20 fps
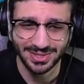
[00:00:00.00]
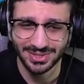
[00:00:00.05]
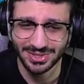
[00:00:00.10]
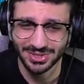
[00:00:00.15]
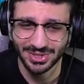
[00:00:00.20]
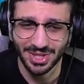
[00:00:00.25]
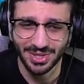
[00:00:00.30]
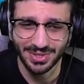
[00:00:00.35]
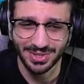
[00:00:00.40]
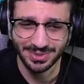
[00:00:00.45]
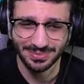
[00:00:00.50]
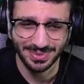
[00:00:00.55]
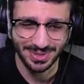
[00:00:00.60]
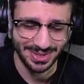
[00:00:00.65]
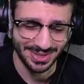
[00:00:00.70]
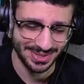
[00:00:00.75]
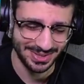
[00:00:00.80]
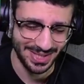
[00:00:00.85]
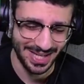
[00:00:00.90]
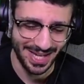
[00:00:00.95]
as always,
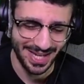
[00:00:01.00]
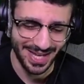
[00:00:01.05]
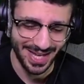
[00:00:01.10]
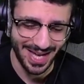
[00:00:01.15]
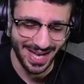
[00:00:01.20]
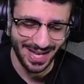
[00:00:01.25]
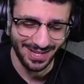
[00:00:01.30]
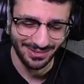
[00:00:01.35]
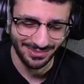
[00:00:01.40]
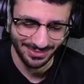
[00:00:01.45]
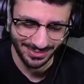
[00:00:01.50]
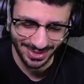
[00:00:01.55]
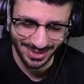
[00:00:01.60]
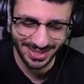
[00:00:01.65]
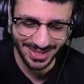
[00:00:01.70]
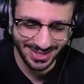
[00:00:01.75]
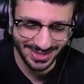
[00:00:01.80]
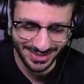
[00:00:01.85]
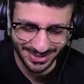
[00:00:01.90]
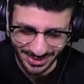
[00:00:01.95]
because I
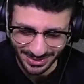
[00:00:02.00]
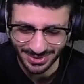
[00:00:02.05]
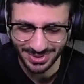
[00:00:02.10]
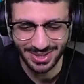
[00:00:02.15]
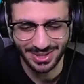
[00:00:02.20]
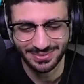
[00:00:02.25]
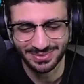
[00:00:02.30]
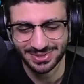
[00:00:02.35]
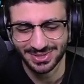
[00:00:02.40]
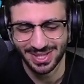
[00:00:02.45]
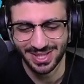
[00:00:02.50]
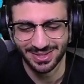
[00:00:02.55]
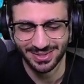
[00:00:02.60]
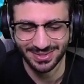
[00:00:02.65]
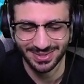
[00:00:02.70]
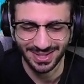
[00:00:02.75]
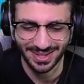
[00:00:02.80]
really do love Standard.